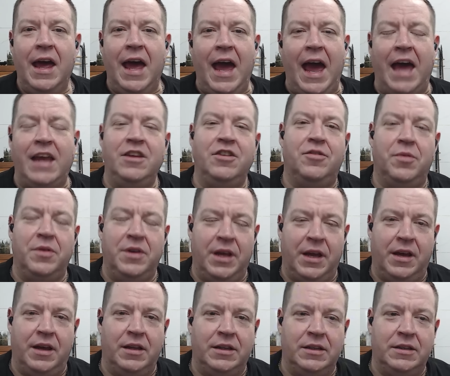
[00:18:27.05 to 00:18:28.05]
And it's
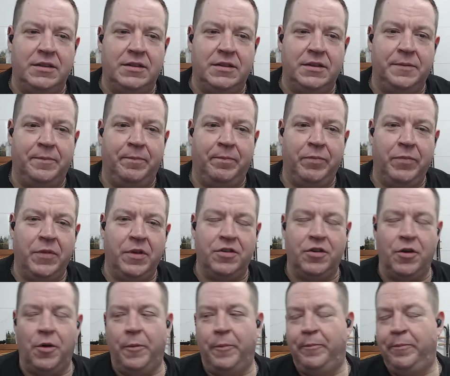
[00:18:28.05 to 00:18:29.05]
ridiculous.
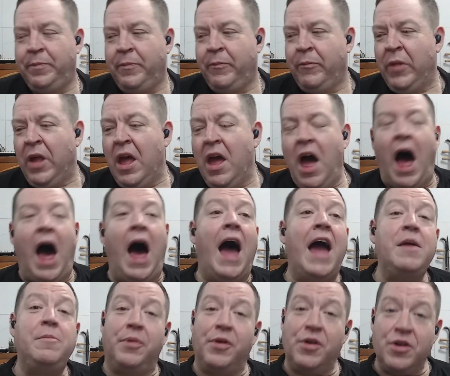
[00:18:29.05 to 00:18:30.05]
So
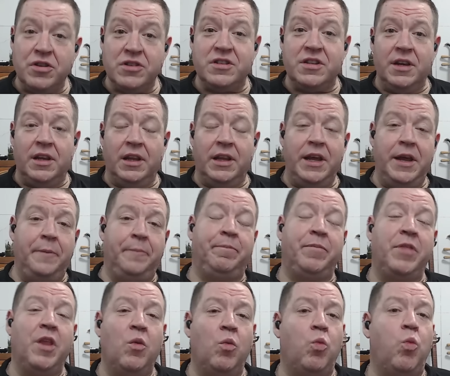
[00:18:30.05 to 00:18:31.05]
I personally
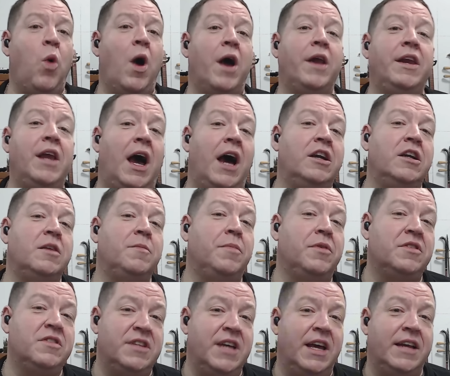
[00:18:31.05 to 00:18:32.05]

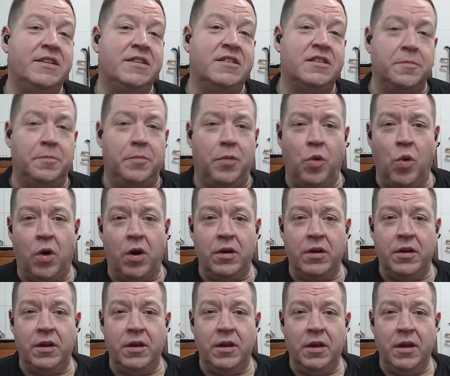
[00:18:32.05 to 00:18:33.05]
100% support